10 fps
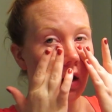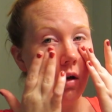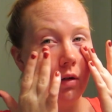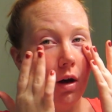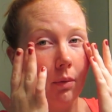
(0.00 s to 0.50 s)

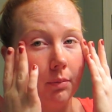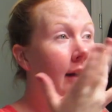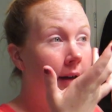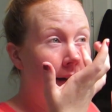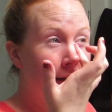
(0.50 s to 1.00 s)
Oh no,
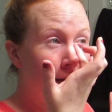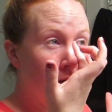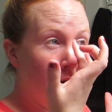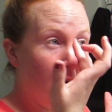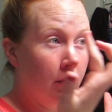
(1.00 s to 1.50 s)
it has
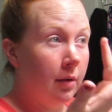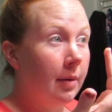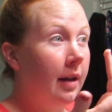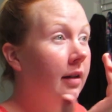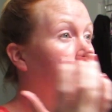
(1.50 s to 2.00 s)
totally
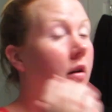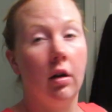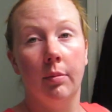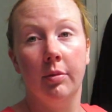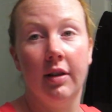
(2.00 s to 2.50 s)
been a couple